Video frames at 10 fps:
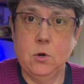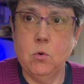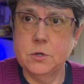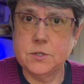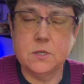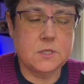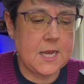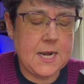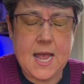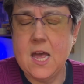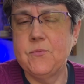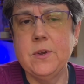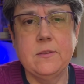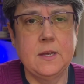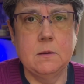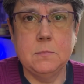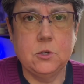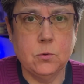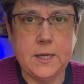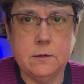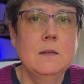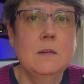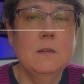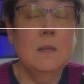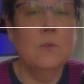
courses and everything in between. Now, the